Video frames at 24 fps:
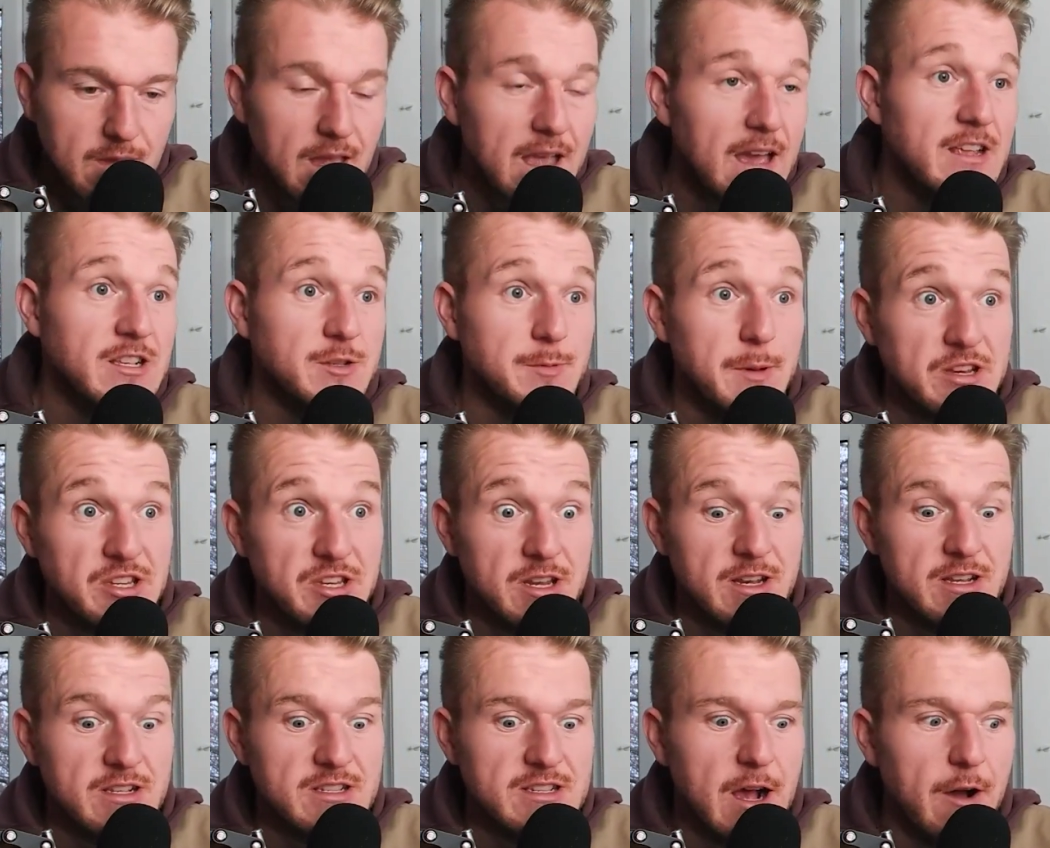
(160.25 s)
especially
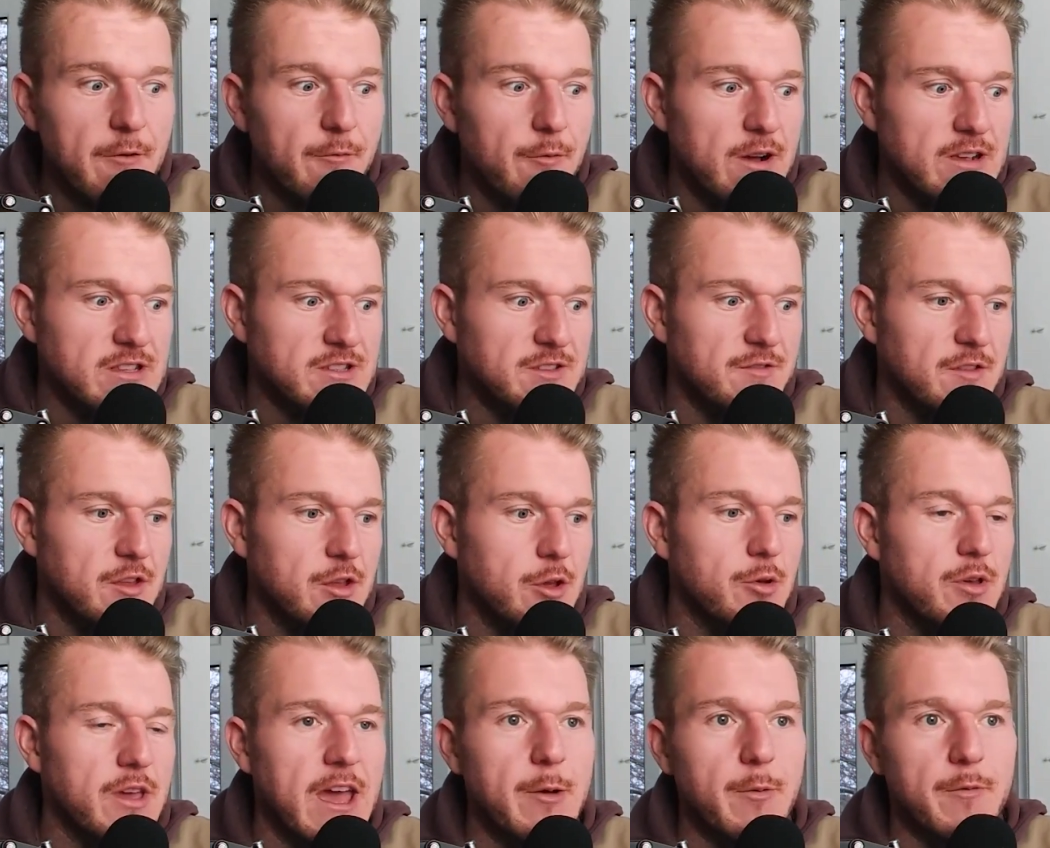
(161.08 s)
in the southwest of
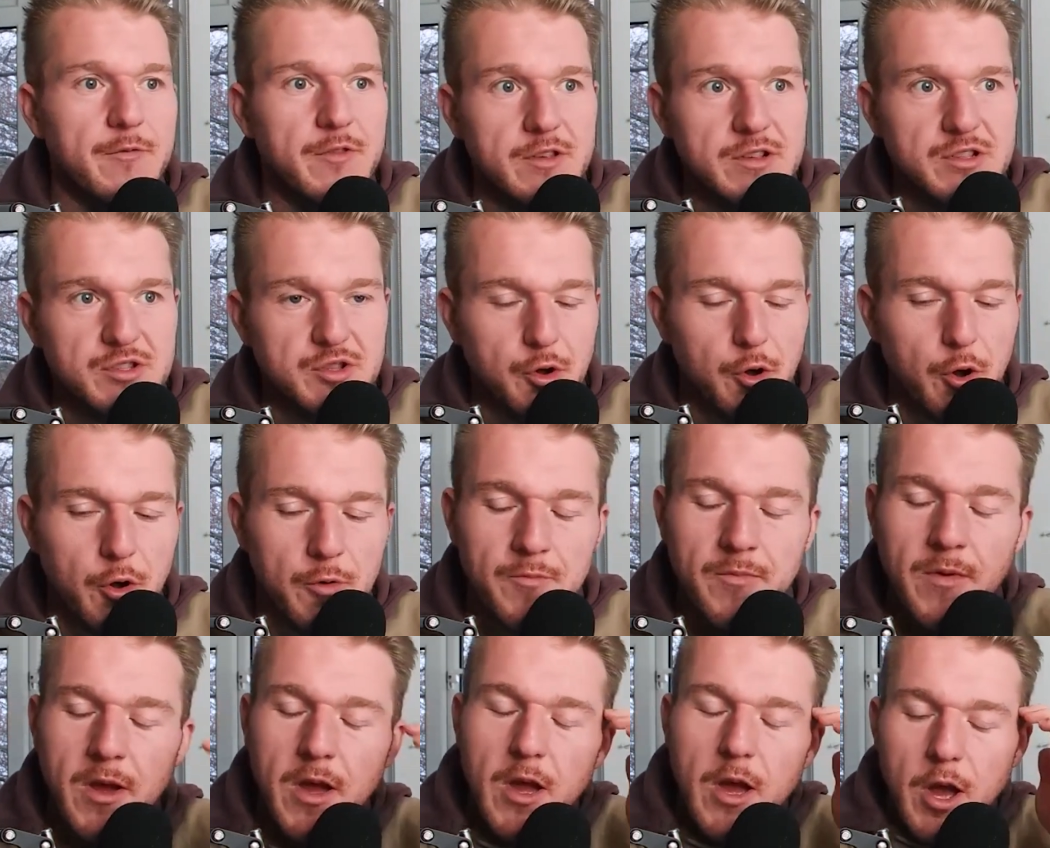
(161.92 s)
the UK with the
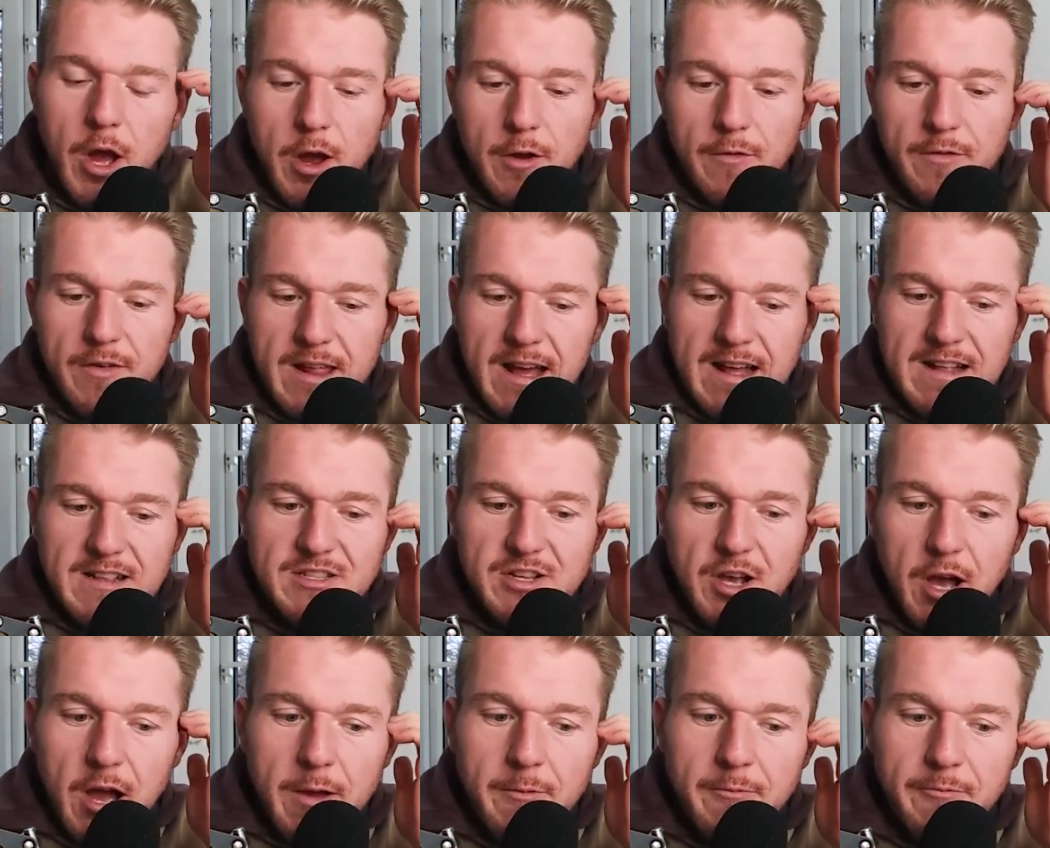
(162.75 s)
storm over that
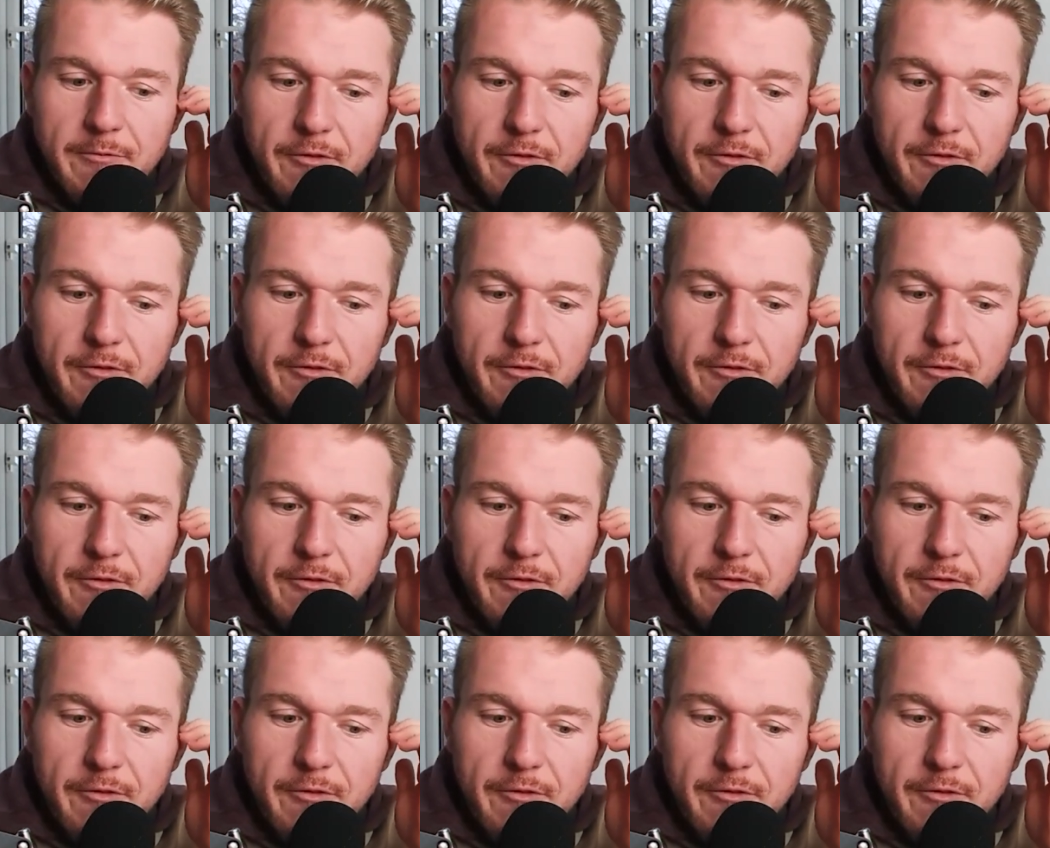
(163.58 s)
time